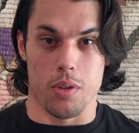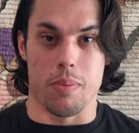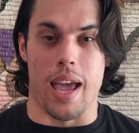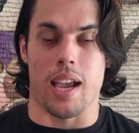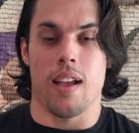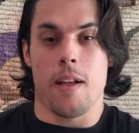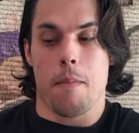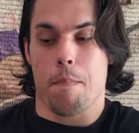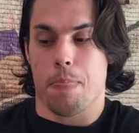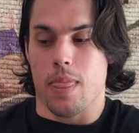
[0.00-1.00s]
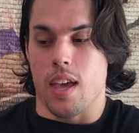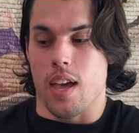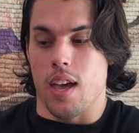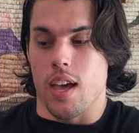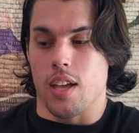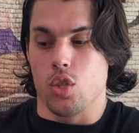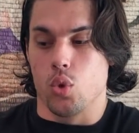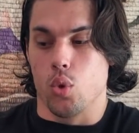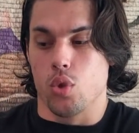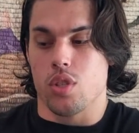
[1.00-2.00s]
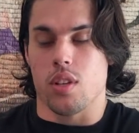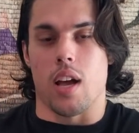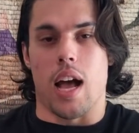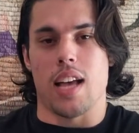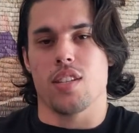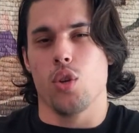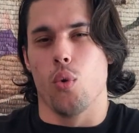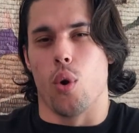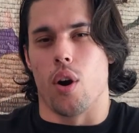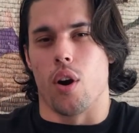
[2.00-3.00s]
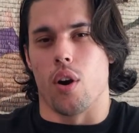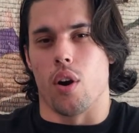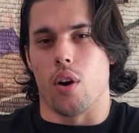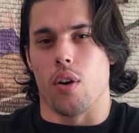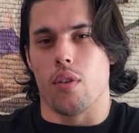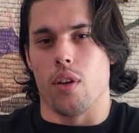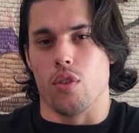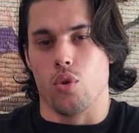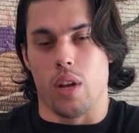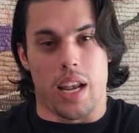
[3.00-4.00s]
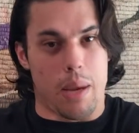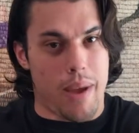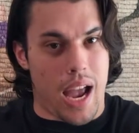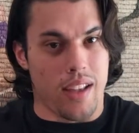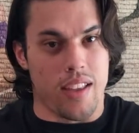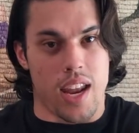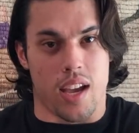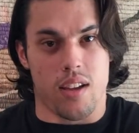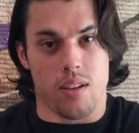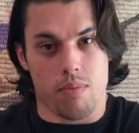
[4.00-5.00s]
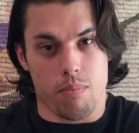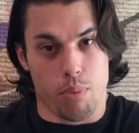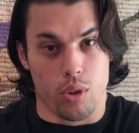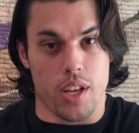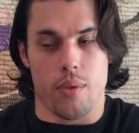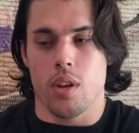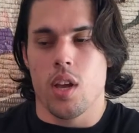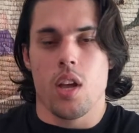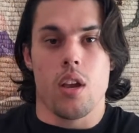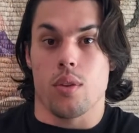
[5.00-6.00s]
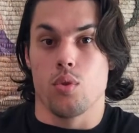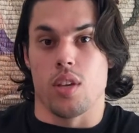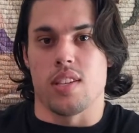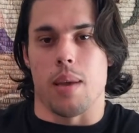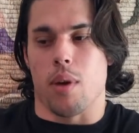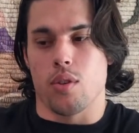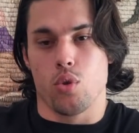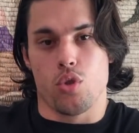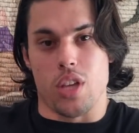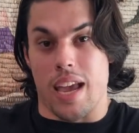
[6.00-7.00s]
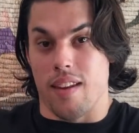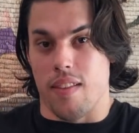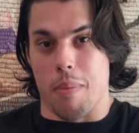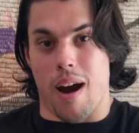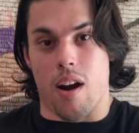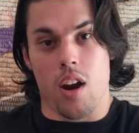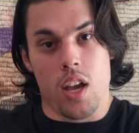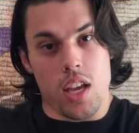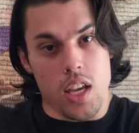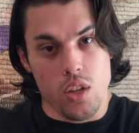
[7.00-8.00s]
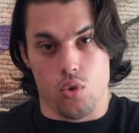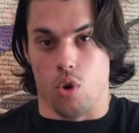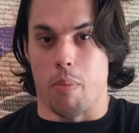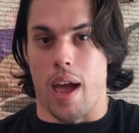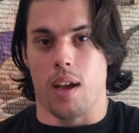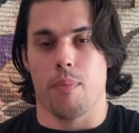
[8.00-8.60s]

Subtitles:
back, do as you were doing like a behind the neck pull down, you have to do the same. You have to tighten the bar into your back.